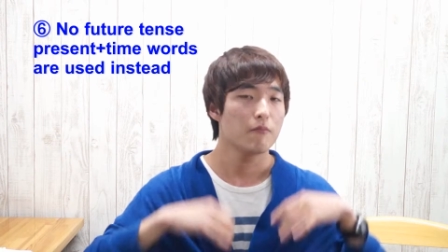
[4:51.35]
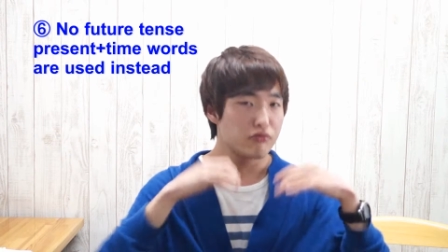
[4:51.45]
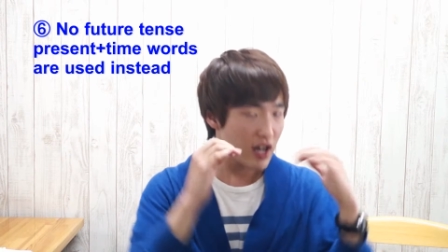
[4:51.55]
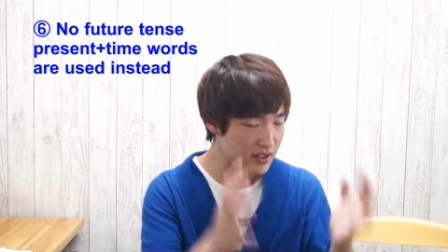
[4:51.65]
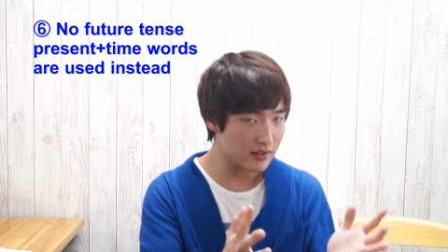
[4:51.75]

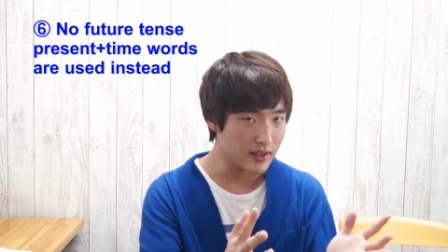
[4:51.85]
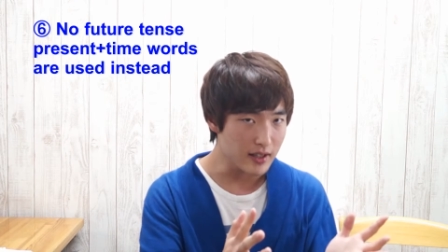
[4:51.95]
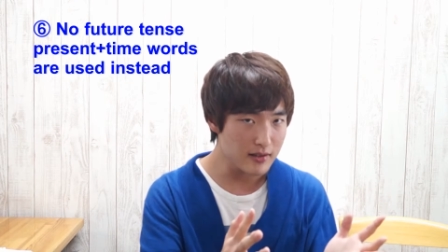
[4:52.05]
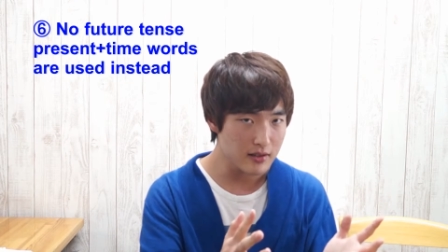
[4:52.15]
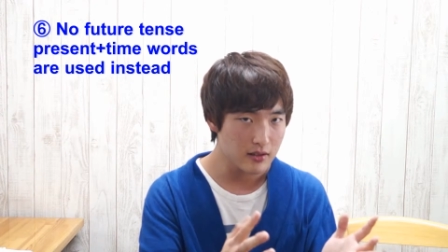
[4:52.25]
present
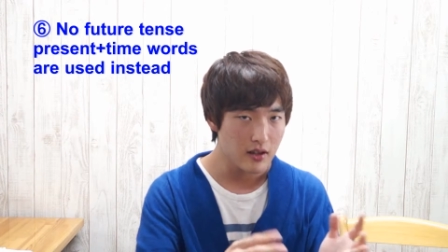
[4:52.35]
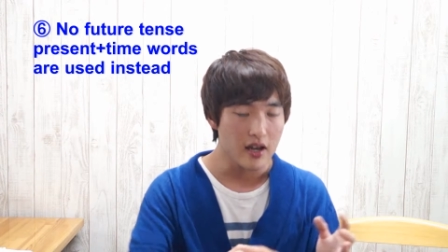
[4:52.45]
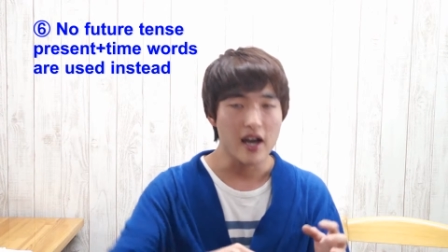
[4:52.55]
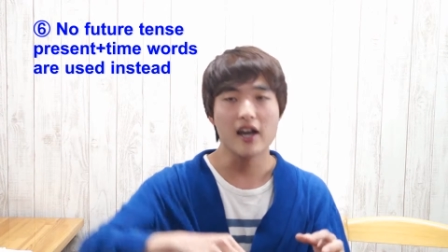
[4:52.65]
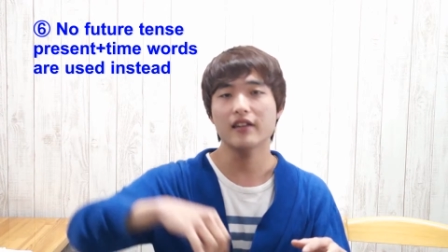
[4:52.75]
tense
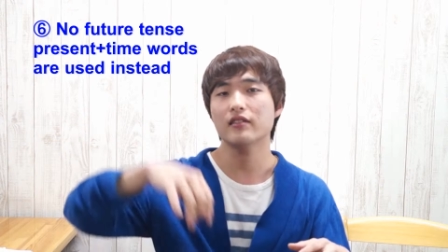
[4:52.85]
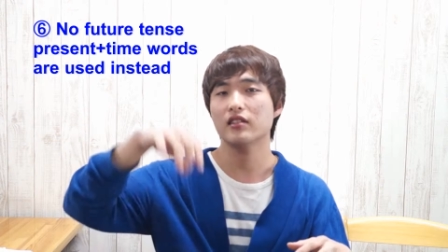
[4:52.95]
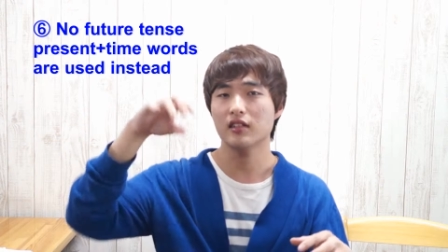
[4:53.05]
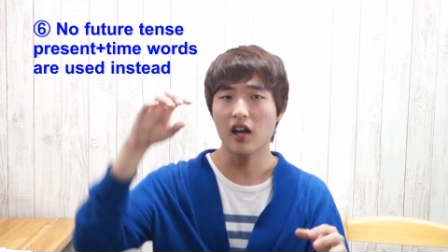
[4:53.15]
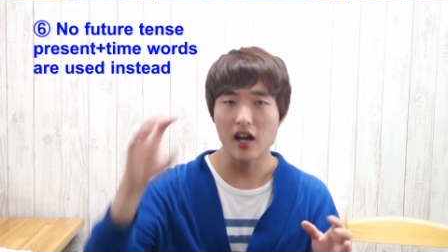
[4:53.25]
and
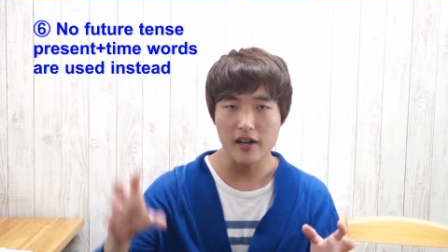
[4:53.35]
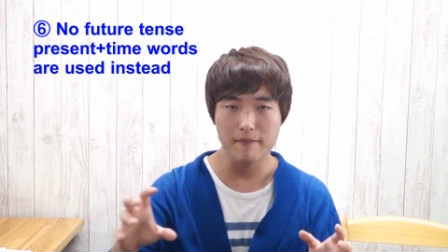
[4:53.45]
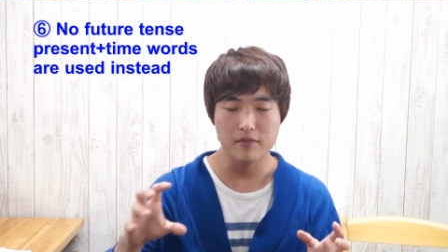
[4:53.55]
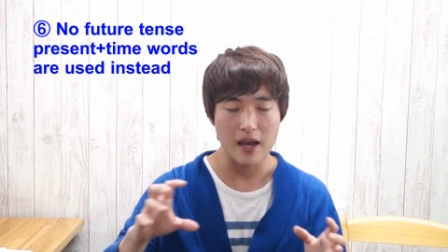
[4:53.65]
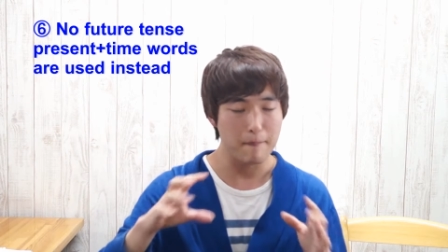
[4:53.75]

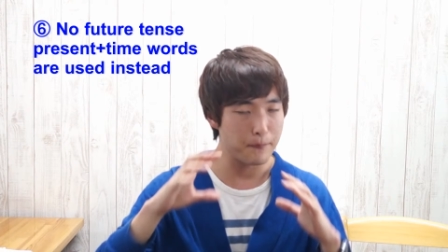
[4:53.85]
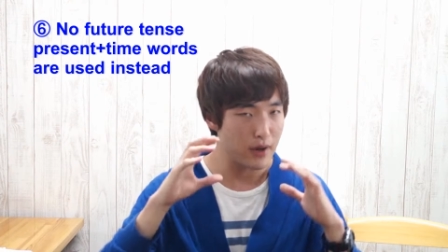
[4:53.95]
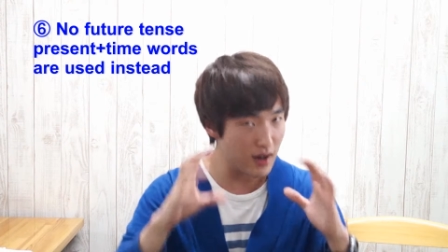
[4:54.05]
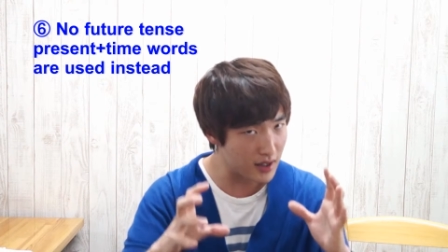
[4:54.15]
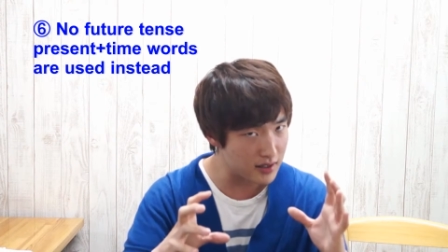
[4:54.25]
time and
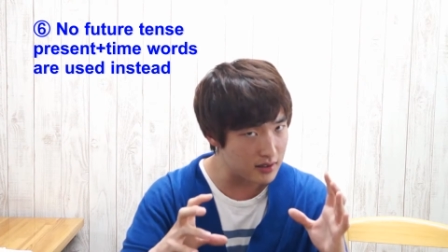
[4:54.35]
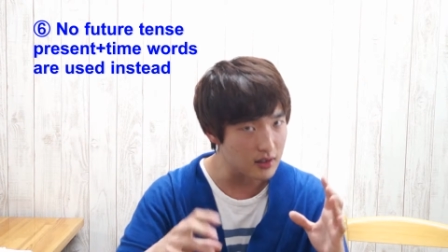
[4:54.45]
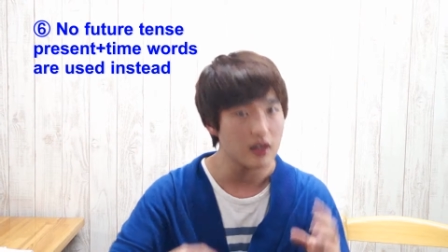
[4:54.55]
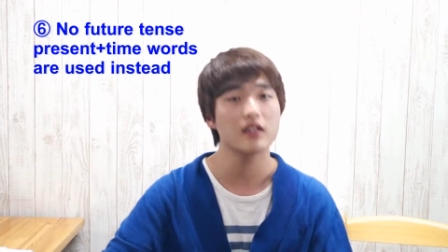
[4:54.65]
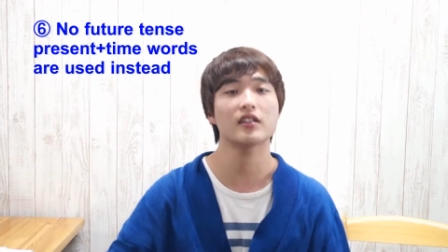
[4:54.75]

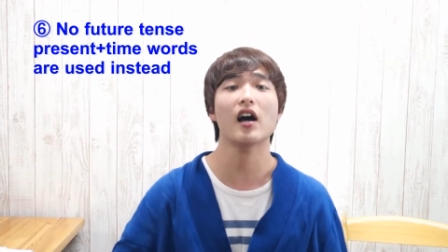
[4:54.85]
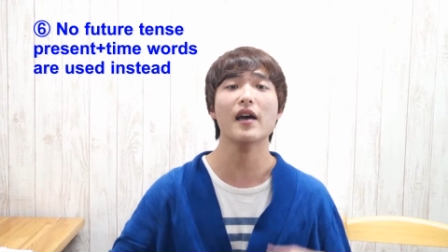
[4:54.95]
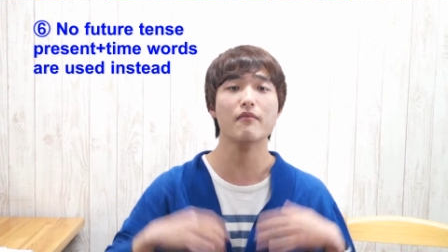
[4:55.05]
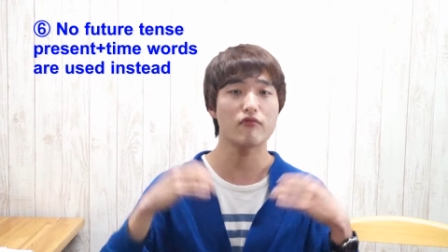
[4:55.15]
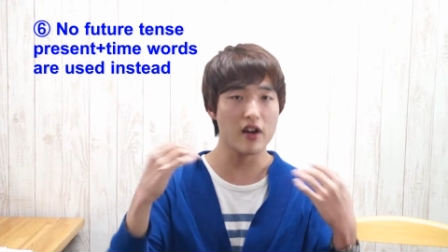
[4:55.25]
plus
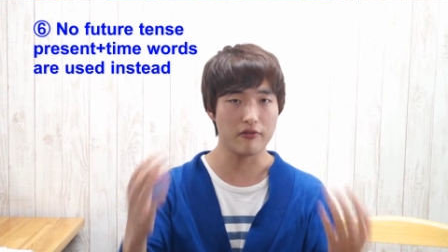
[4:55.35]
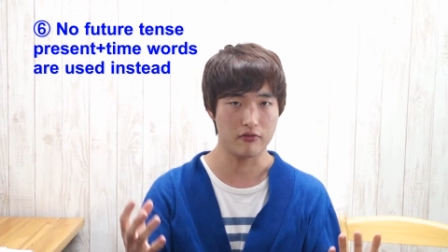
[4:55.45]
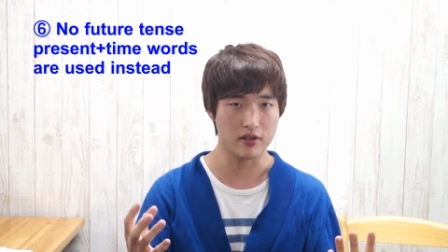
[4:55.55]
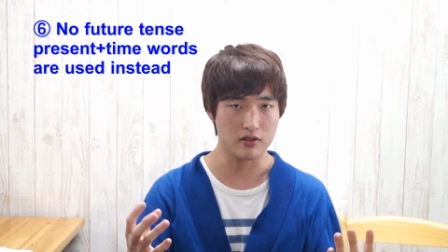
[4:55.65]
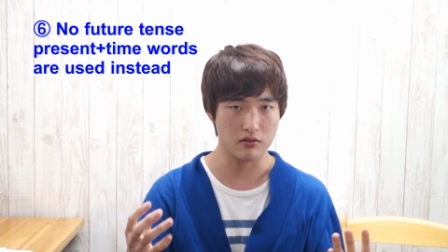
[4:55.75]
time
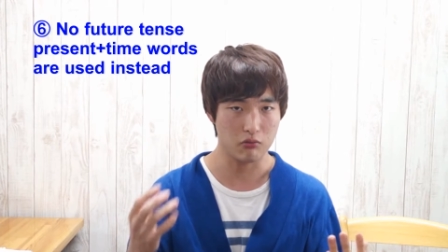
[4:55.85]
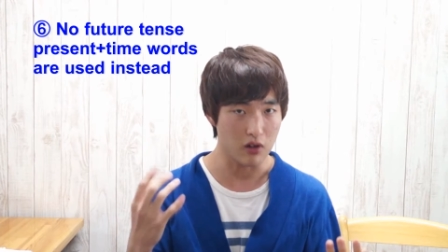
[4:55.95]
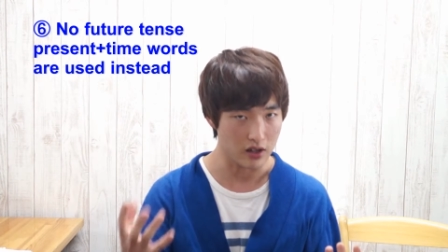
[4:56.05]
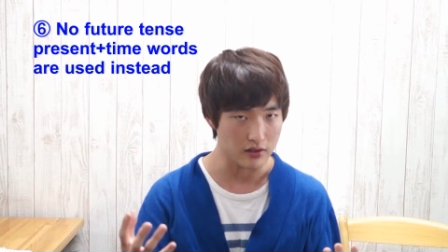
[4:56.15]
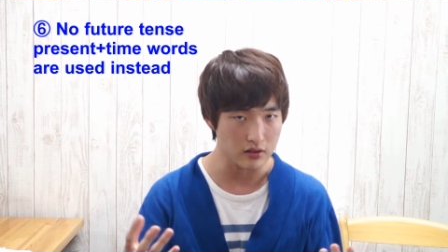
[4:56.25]
reference
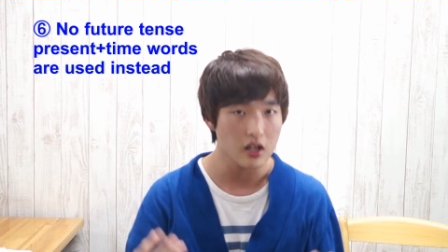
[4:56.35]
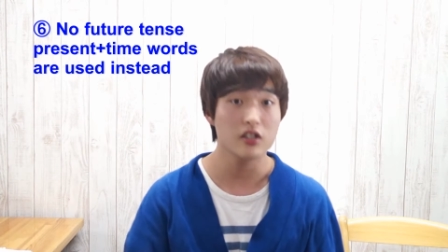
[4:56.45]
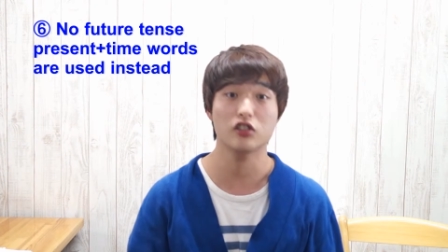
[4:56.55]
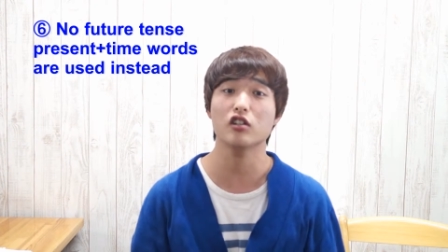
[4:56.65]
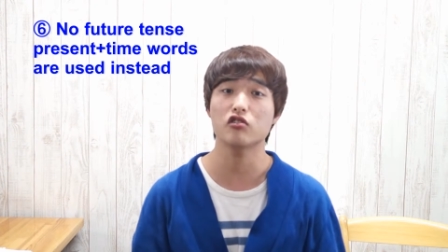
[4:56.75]
words
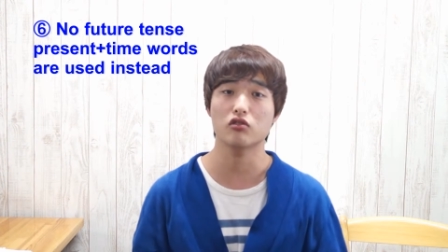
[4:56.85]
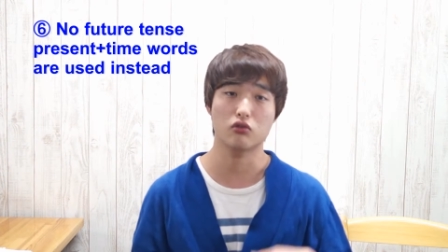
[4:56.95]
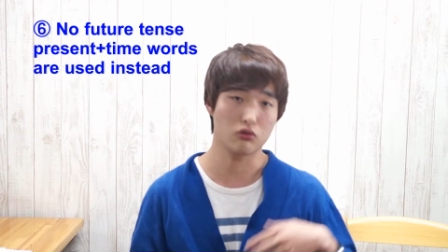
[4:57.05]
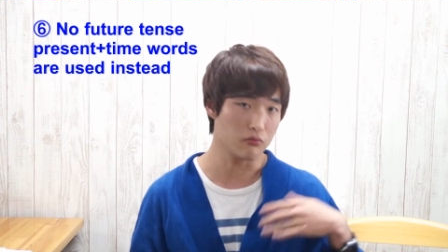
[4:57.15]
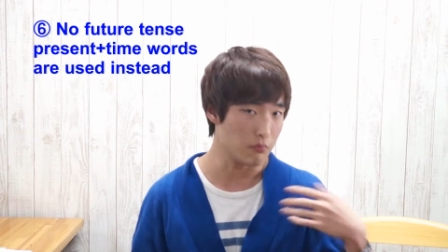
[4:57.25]
such
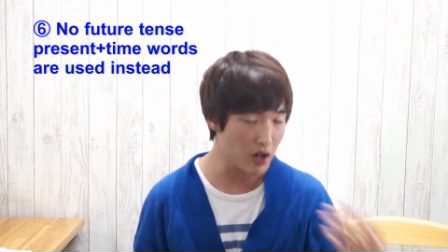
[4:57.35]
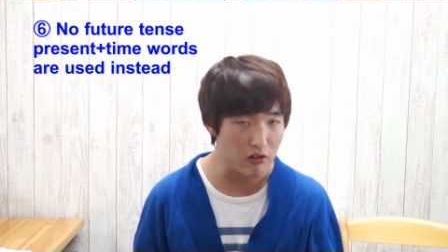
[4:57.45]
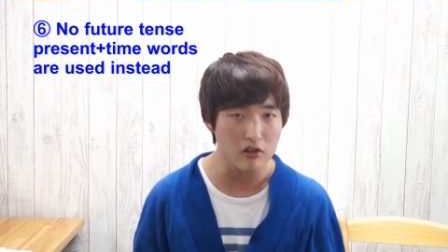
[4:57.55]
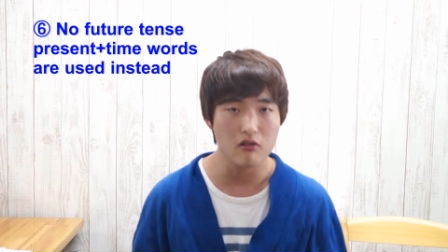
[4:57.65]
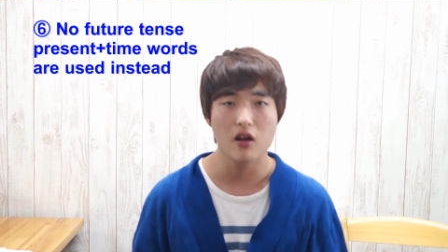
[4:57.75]
as
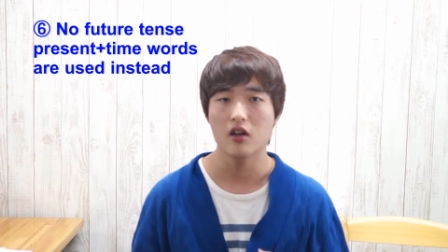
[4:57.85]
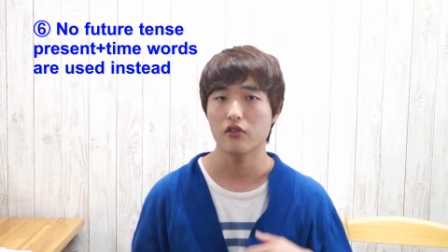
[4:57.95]
tomorrow,